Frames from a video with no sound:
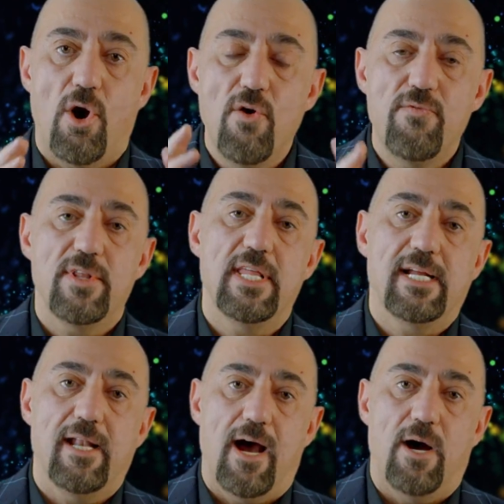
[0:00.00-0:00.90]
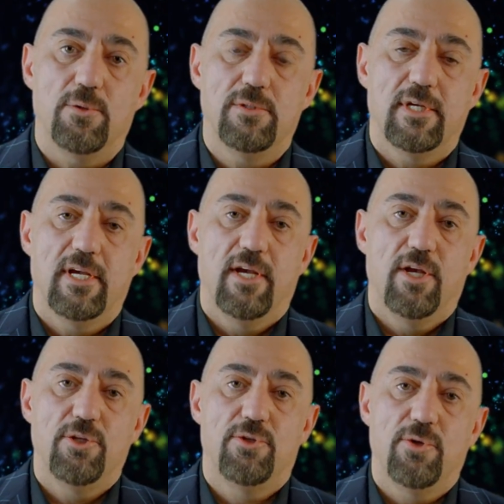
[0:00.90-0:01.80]
over the cloud
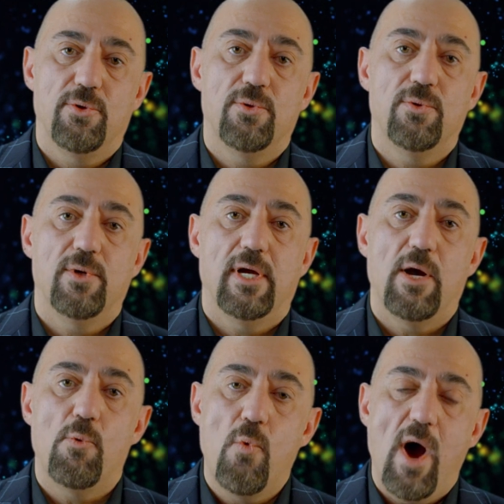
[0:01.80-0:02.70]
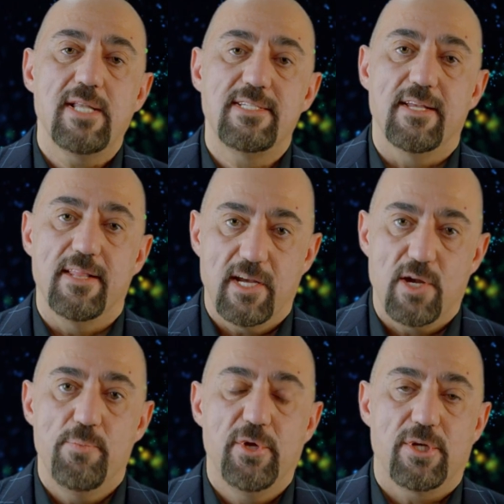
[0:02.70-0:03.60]
to Watson, the
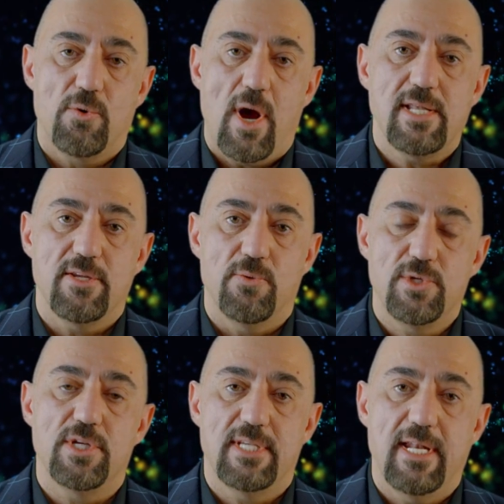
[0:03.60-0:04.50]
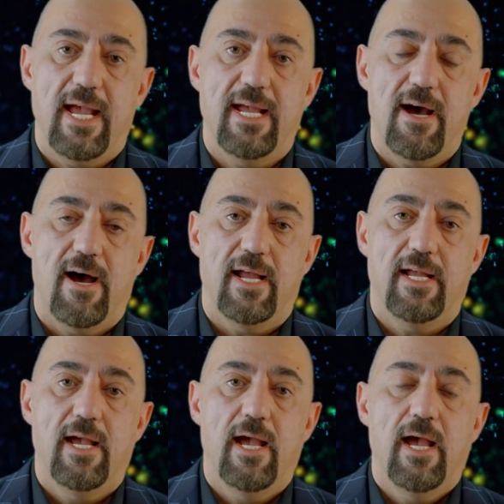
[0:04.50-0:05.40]
computer Watson, which is an AI.